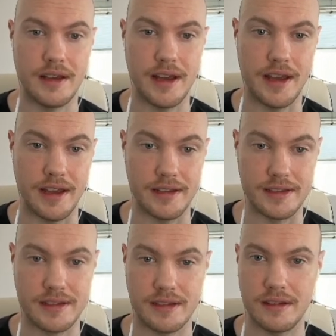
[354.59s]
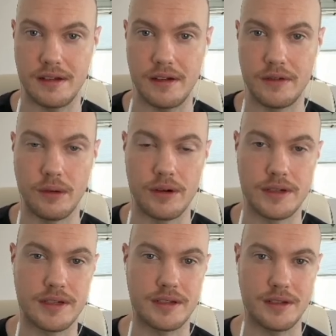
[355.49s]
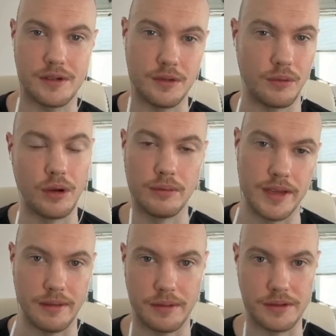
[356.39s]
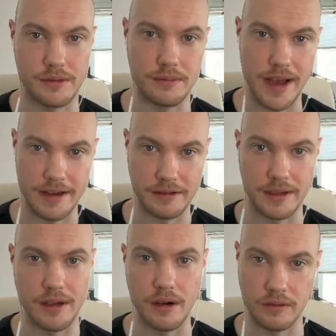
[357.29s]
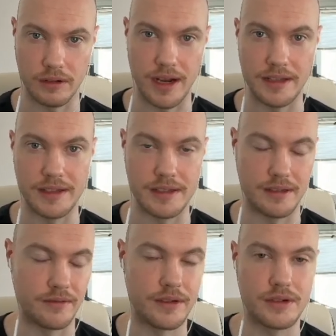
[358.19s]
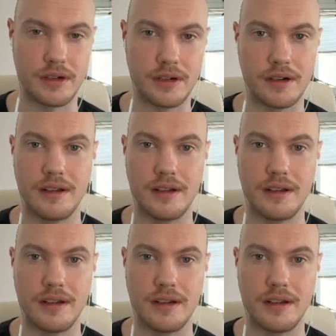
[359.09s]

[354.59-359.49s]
And of course, you will be able to manually override these in the future.